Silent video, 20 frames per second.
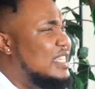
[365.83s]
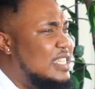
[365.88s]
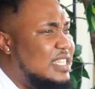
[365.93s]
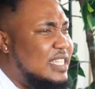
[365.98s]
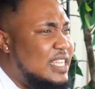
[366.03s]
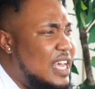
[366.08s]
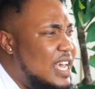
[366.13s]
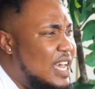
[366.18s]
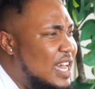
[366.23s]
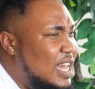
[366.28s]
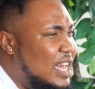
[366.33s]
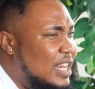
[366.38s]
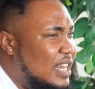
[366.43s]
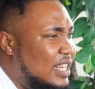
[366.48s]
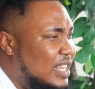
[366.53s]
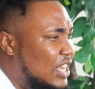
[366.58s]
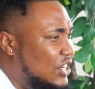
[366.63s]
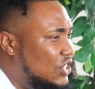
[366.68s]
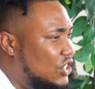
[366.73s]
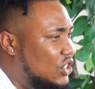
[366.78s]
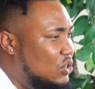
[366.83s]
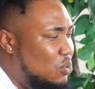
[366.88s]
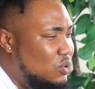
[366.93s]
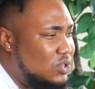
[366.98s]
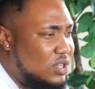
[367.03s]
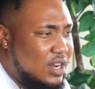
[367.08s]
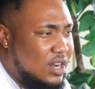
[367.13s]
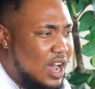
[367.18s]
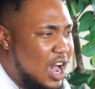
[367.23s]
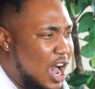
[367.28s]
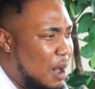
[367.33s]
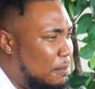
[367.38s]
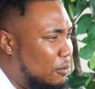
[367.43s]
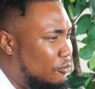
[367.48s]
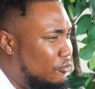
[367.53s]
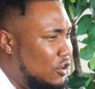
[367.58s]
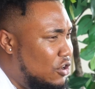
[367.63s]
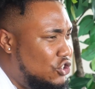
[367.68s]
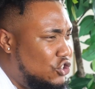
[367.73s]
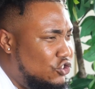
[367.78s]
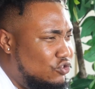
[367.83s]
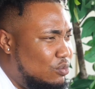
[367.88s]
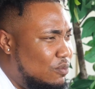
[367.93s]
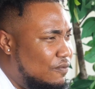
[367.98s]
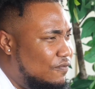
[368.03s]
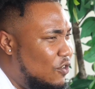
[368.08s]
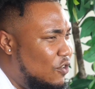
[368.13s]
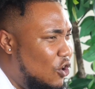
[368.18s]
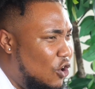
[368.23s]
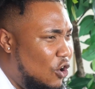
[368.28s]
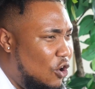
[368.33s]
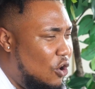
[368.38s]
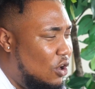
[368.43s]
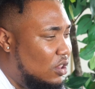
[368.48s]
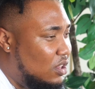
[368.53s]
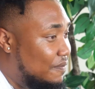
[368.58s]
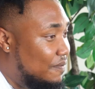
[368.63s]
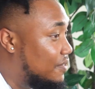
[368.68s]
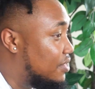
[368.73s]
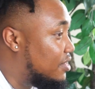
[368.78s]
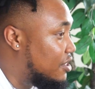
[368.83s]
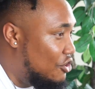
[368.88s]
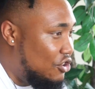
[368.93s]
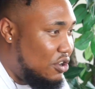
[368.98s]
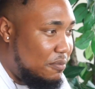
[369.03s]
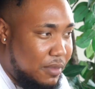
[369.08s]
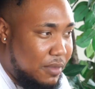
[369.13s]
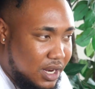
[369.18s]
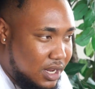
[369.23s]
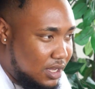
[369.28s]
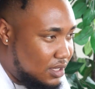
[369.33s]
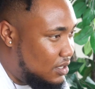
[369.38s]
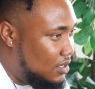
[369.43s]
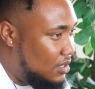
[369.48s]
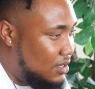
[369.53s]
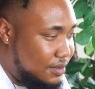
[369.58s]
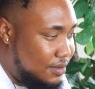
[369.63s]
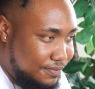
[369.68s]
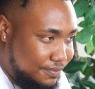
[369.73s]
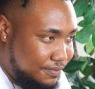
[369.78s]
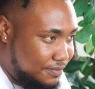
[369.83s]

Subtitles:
said that she was in the operation room for all of 30 minutes.